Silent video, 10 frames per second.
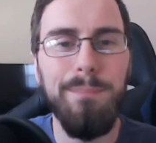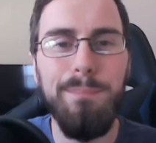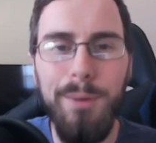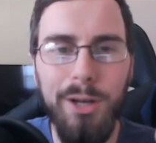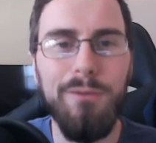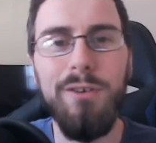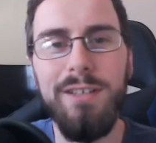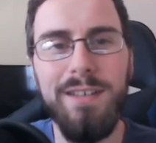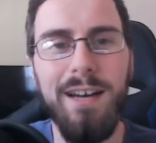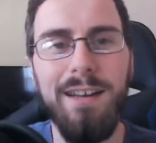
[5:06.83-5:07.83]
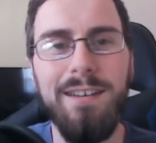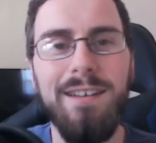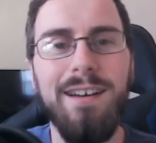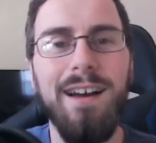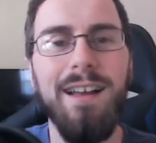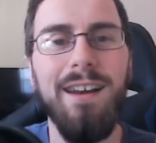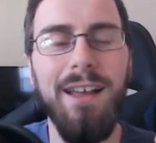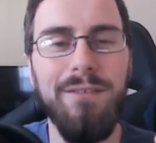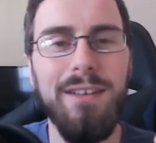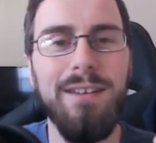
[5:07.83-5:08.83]
beautiful design. I
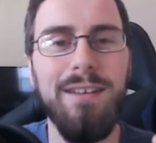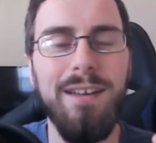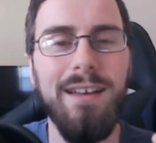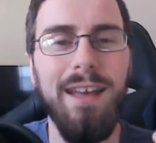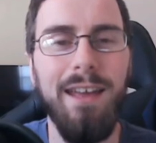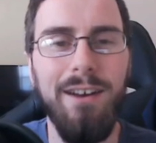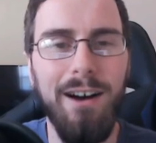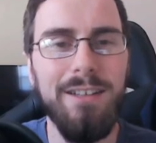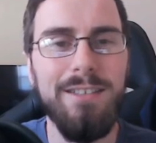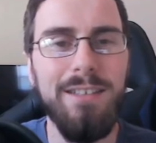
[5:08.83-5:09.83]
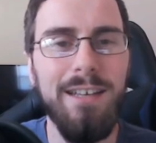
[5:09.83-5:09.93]
love it. And honestly,